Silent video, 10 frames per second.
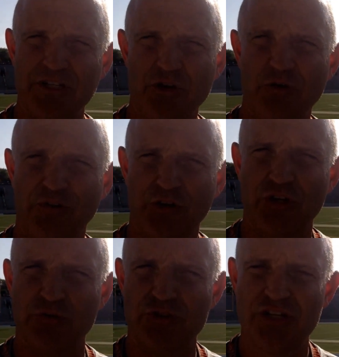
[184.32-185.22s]
just
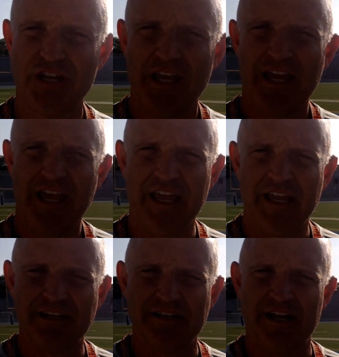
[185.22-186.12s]
overuse.
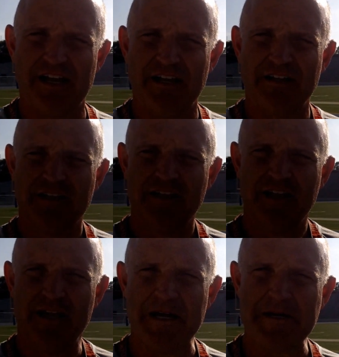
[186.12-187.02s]
And
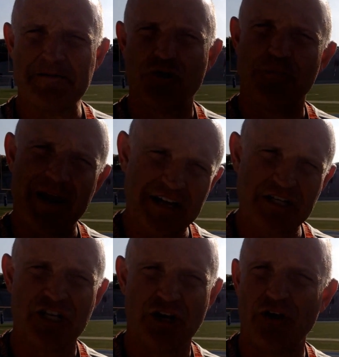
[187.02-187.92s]
so
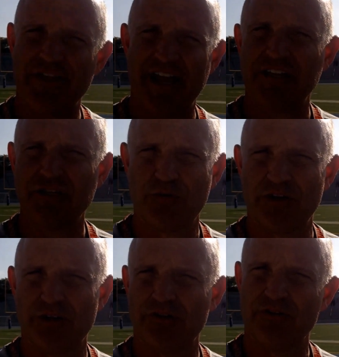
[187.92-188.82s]
managing all that is
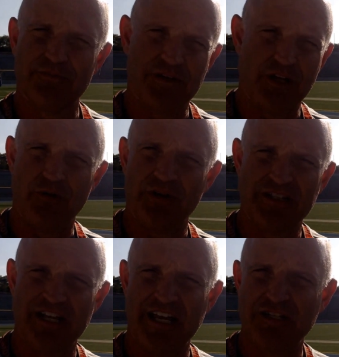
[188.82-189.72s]
critical. You know, in
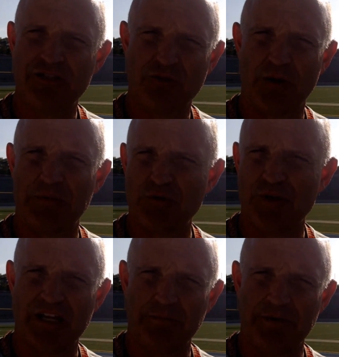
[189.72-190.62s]
today's scrimmage, we
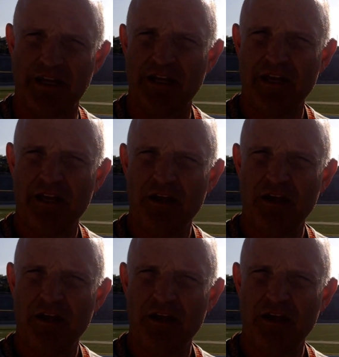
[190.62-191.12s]
had to be